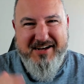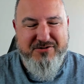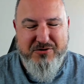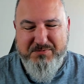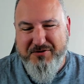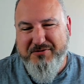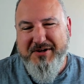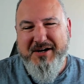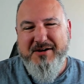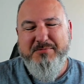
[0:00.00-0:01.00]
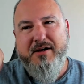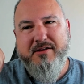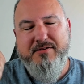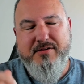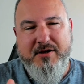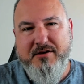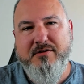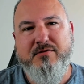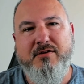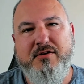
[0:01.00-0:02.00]
I hope so. I think
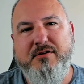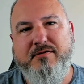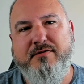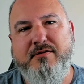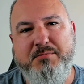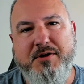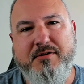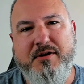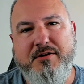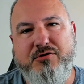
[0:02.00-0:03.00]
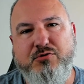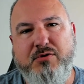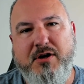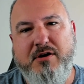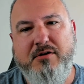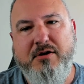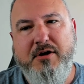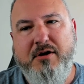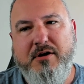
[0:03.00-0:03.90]
it's it's something that you are